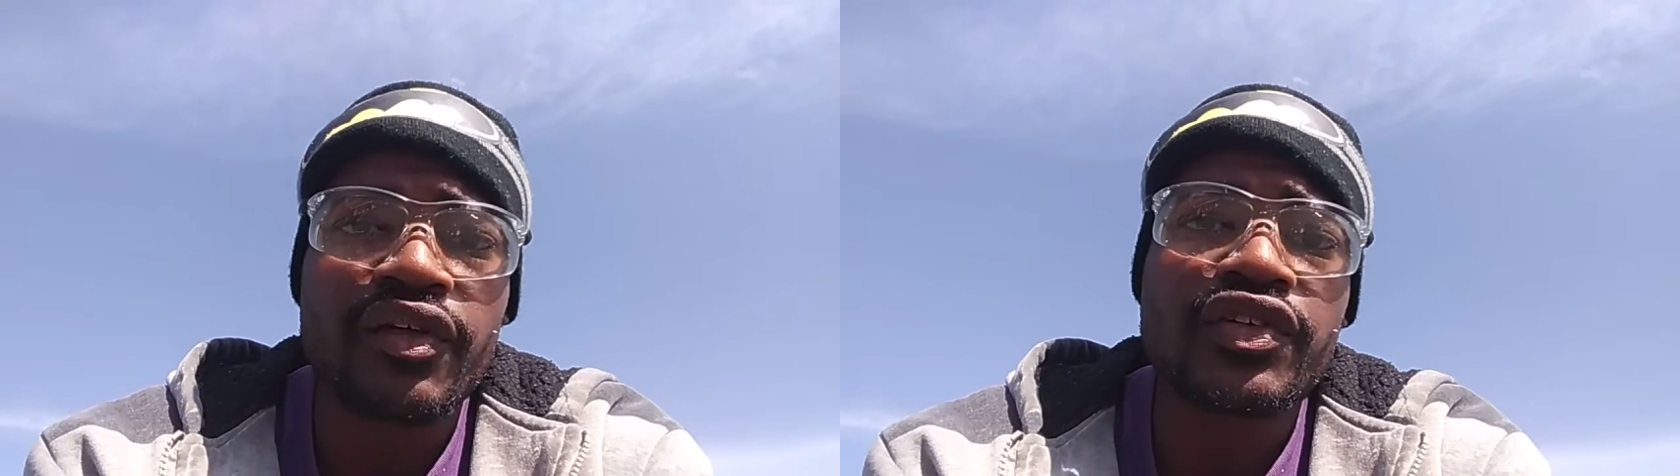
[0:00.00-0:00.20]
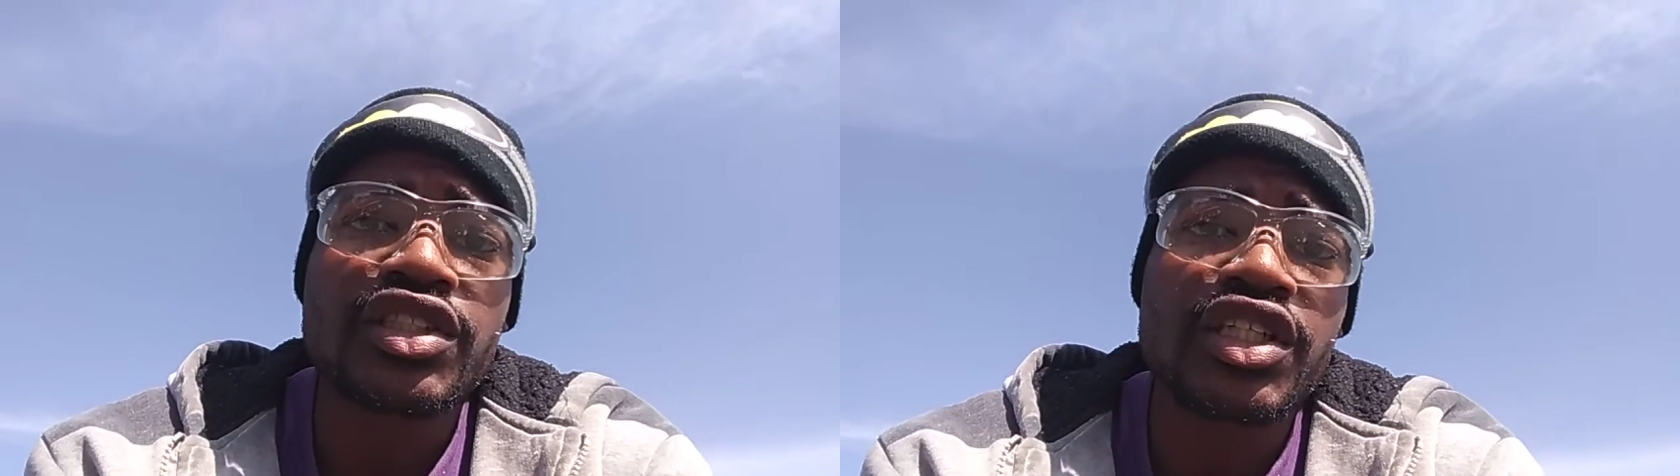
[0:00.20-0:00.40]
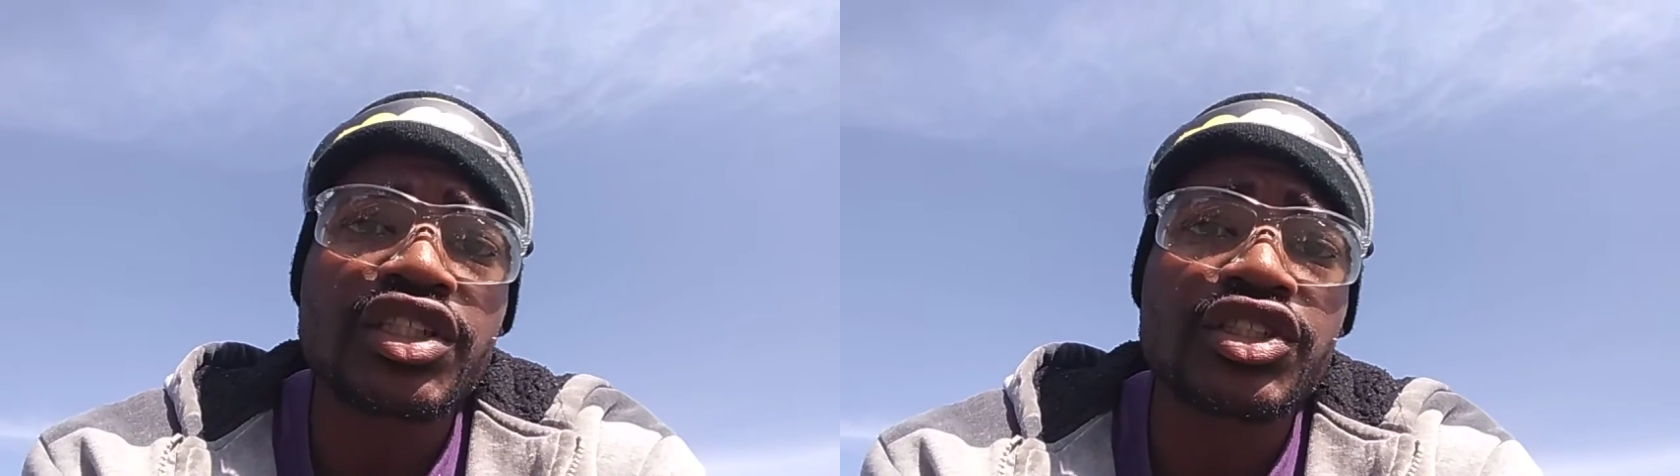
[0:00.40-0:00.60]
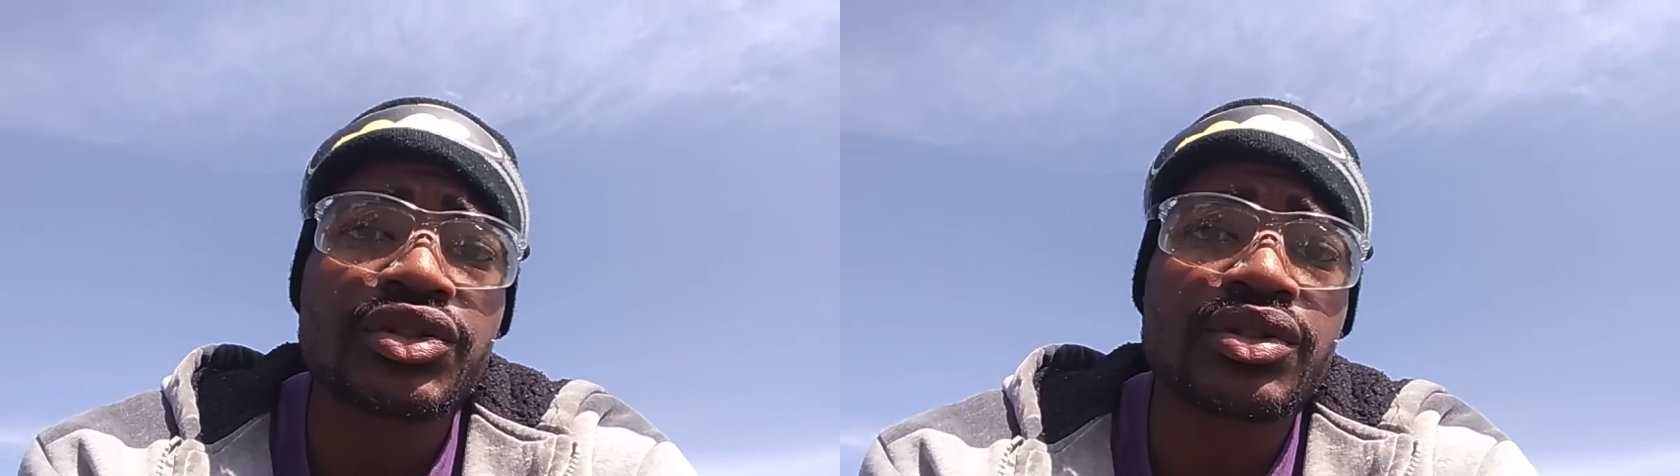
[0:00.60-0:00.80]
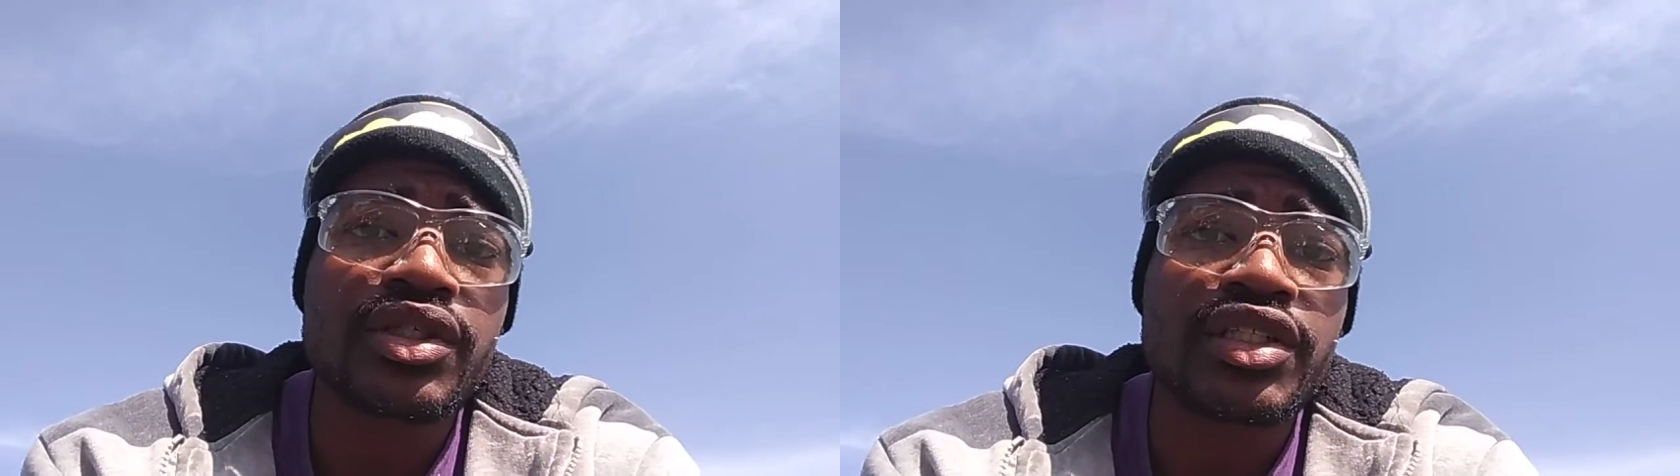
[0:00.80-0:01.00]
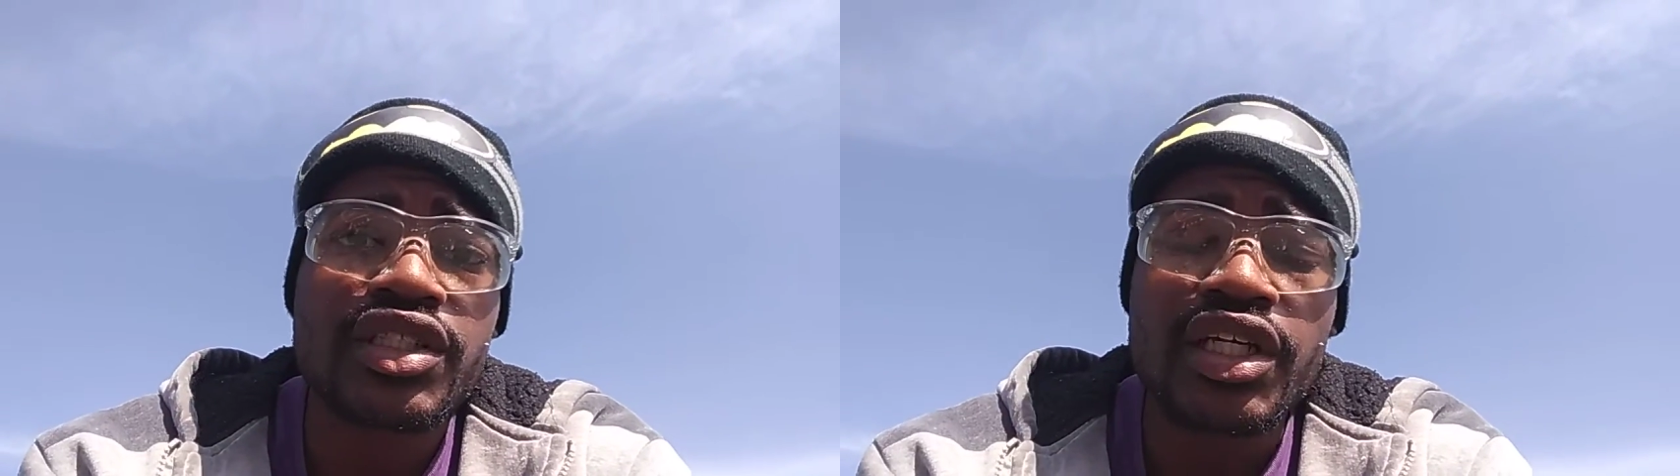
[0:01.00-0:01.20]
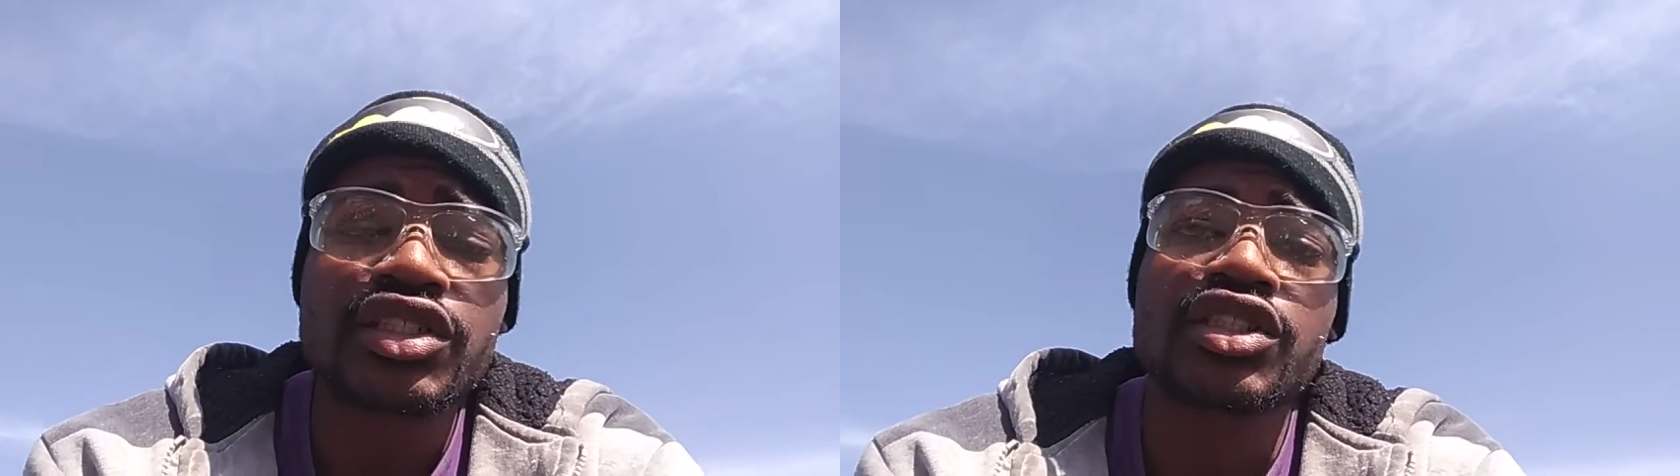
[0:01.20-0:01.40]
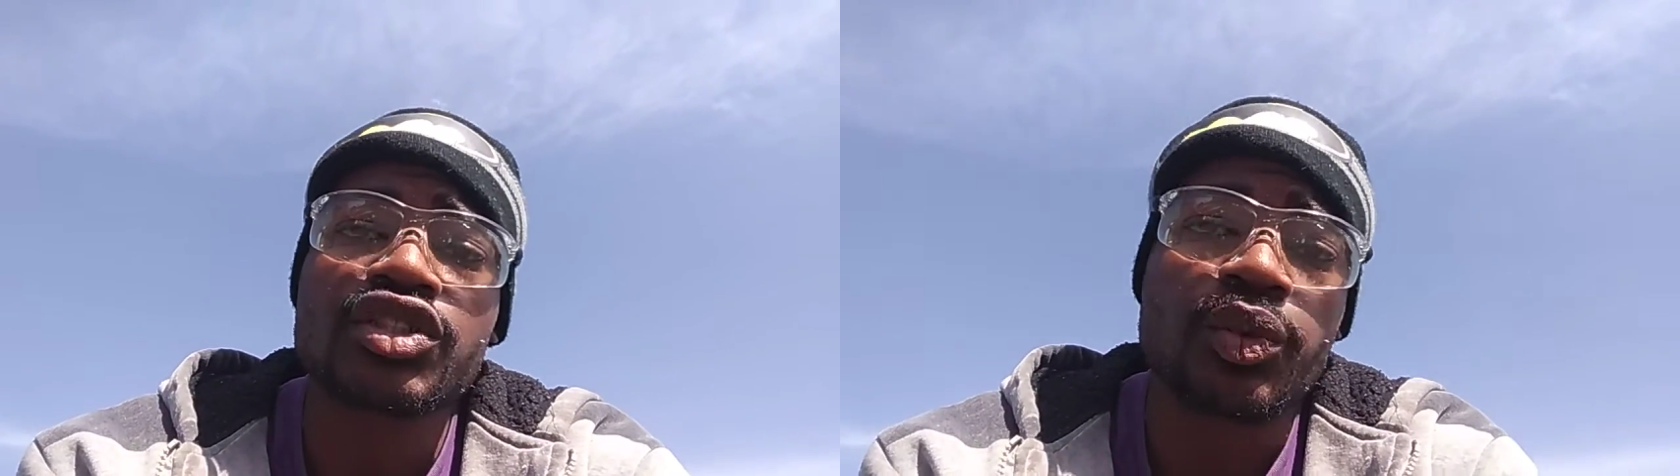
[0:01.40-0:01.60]
if his initial
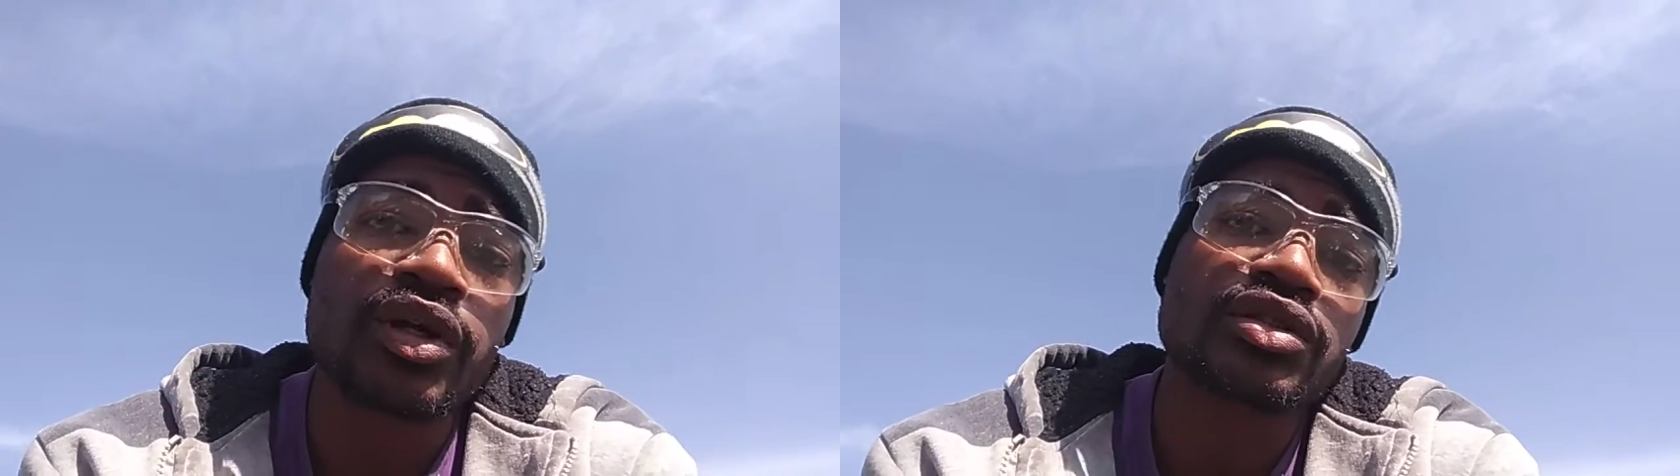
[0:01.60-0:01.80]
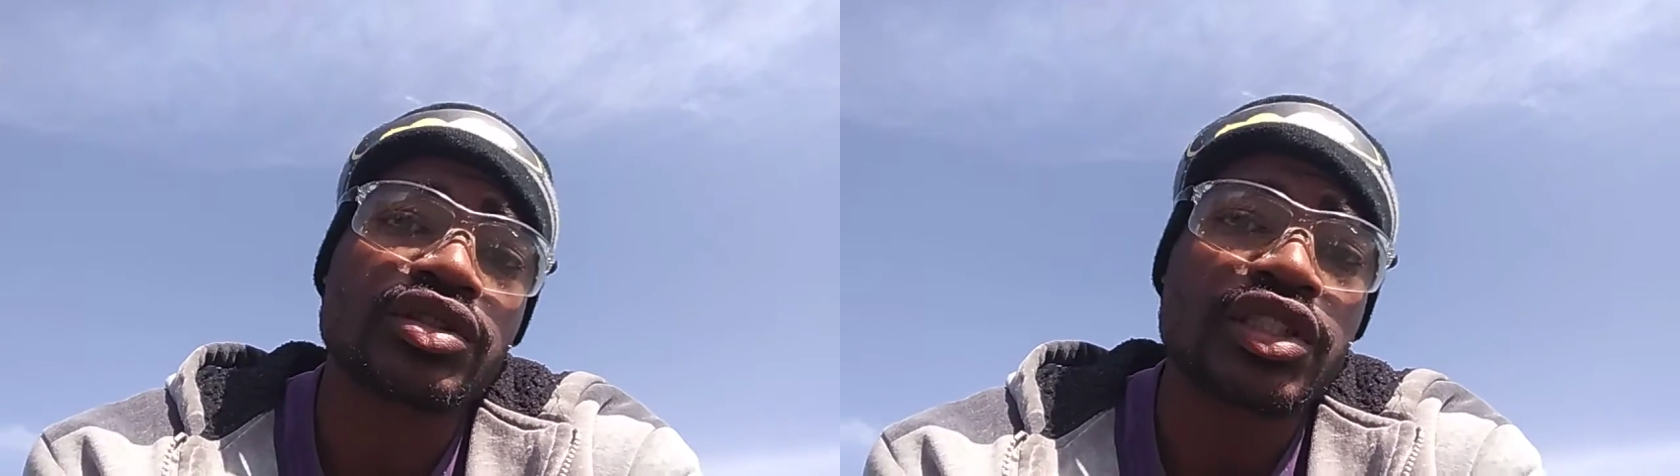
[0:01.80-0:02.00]
intentions weren't